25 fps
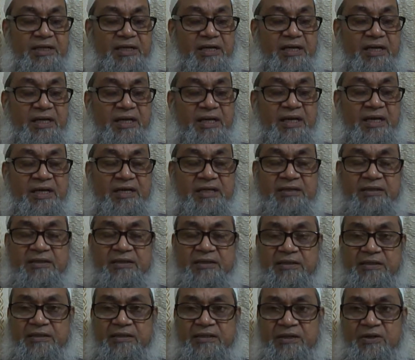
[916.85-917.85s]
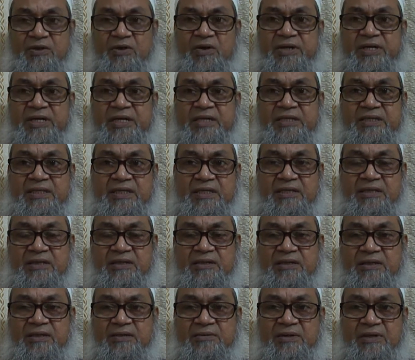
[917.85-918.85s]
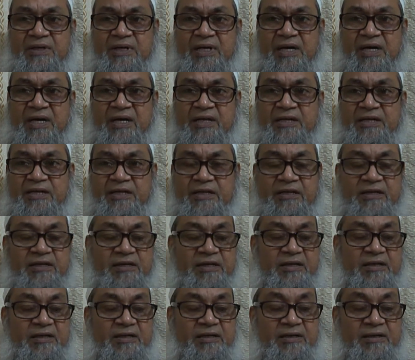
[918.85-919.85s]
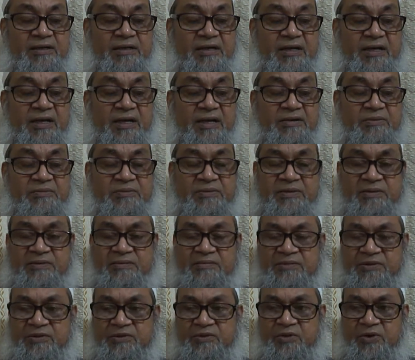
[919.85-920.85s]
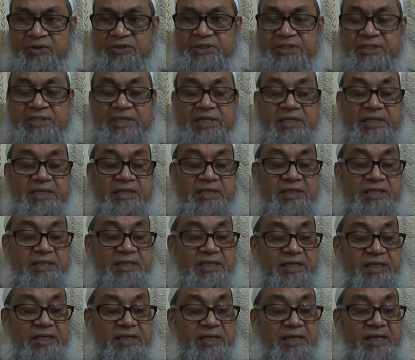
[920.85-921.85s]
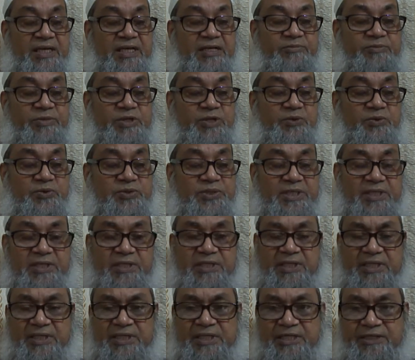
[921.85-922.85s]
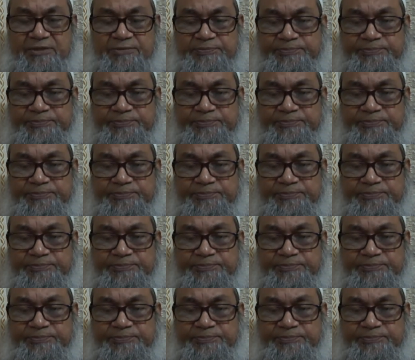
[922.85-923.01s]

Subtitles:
And the long acting are doxycycline and minocycline.